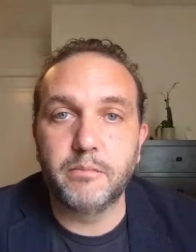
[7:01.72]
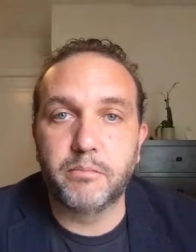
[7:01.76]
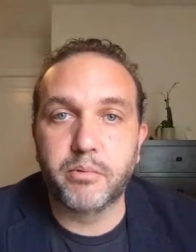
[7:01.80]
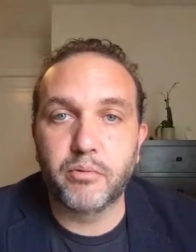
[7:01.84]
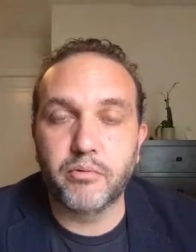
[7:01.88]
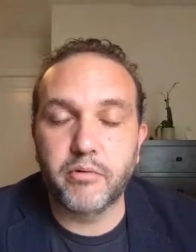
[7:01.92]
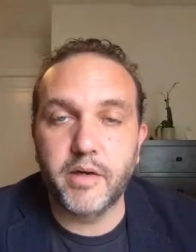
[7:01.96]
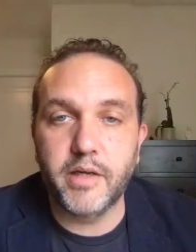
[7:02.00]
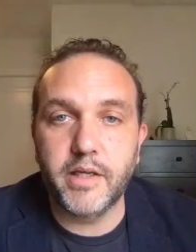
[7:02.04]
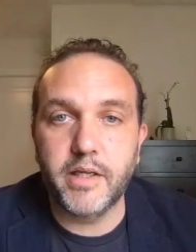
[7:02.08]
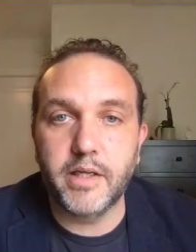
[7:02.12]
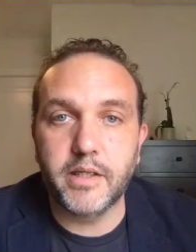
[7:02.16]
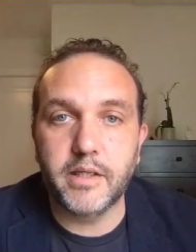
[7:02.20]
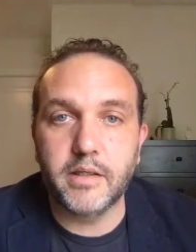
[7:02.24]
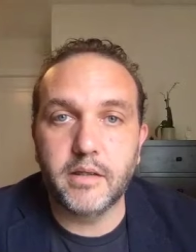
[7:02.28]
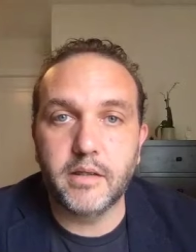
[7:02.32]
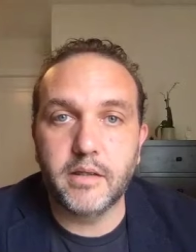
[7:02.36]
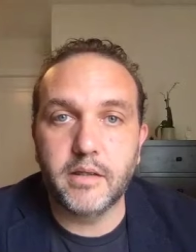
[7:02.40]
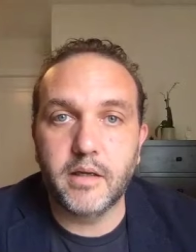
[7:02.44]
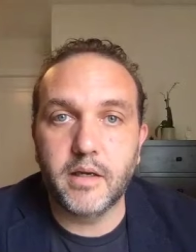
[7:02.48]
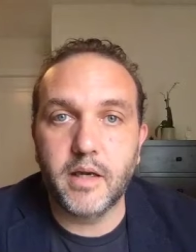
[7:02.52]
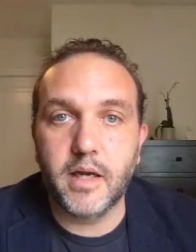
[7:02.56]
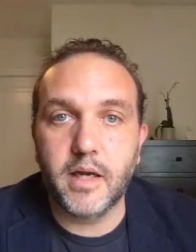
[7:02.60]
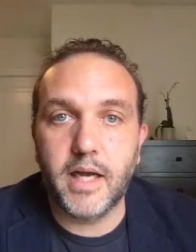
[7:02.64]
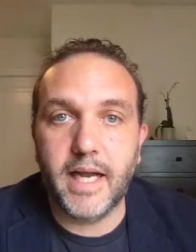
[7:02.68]

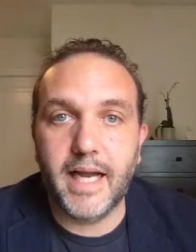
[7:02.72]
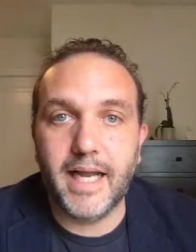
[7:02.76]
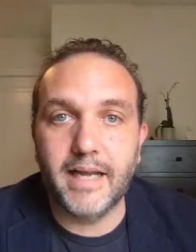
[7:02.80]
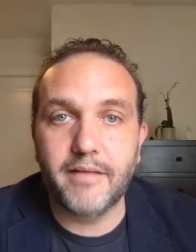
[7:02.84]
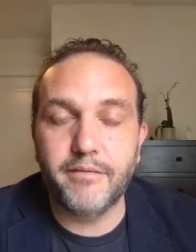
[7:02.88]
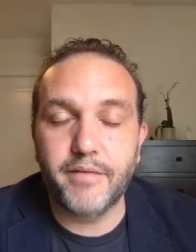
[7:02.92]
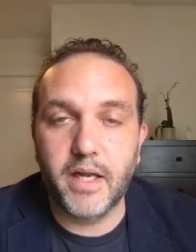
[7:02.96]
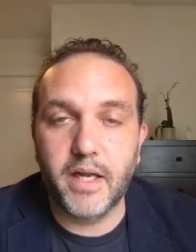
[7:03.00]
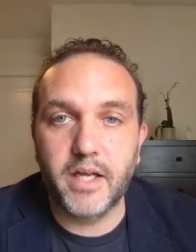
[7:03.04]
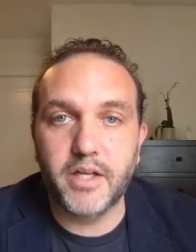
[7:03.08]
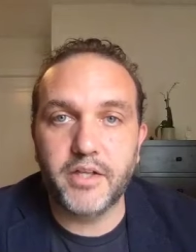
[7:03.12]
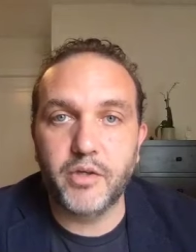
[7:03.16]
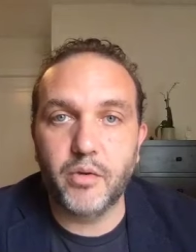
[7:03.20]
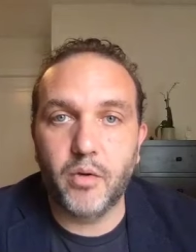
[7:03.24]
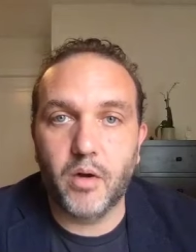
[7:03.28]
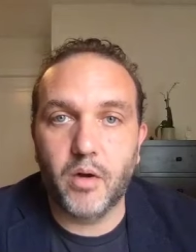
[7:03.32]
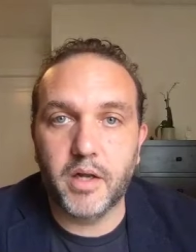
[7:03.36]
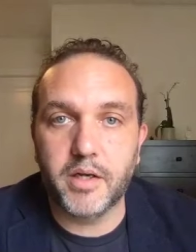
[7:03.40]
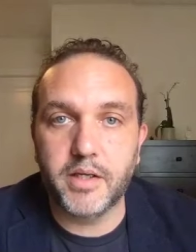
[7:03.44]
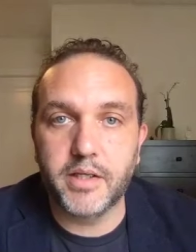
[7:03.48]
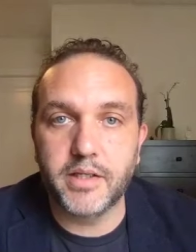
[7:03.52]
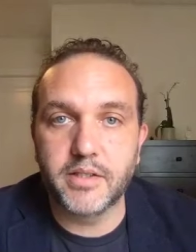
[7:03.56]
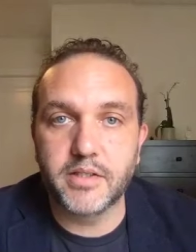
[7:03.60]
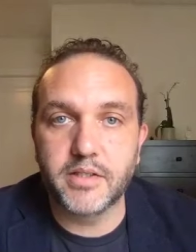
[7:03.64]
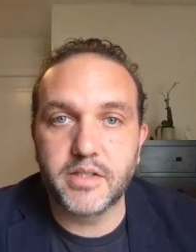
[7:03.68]
bring high value
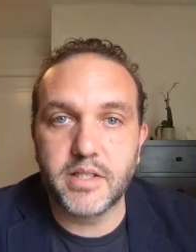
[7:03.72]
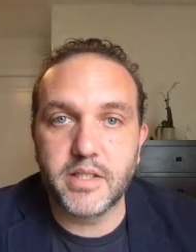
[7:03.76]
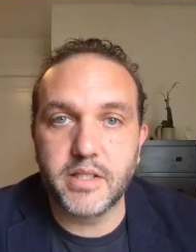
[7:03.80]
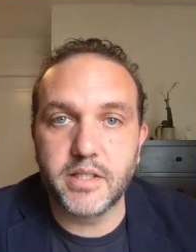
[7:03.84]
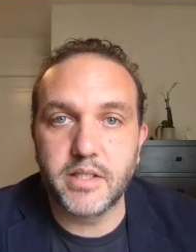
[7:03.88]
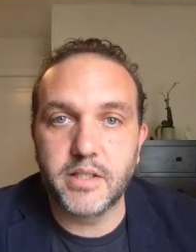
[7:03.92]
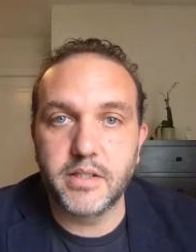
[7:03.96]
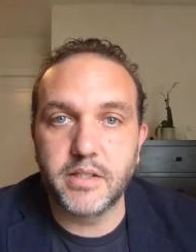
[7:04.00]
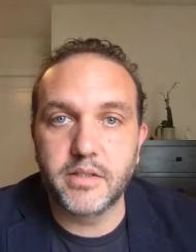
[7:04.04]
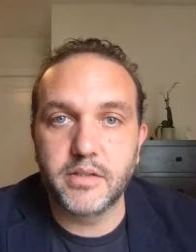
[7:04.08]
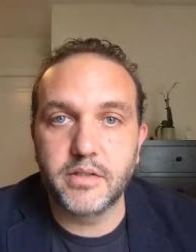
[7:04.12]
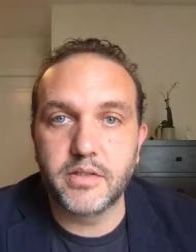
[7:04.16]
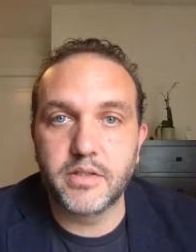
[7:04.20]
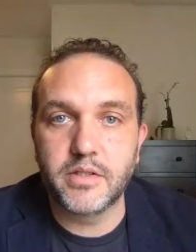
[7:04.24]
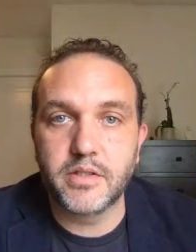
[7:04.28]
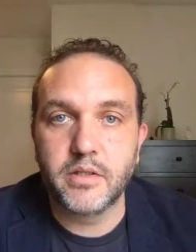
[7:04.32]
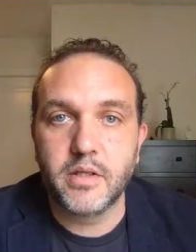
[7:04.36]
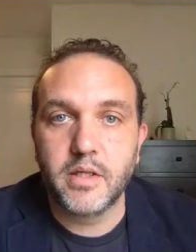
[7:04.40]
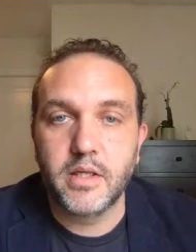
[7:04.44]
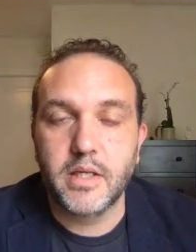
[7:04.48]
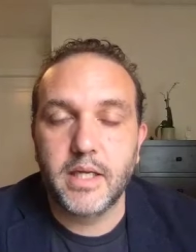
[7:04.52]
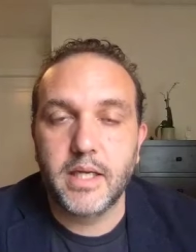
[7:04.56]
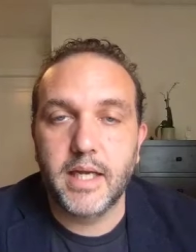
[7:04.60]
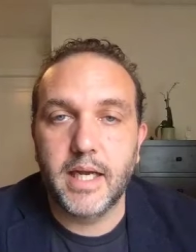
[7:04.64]
audiences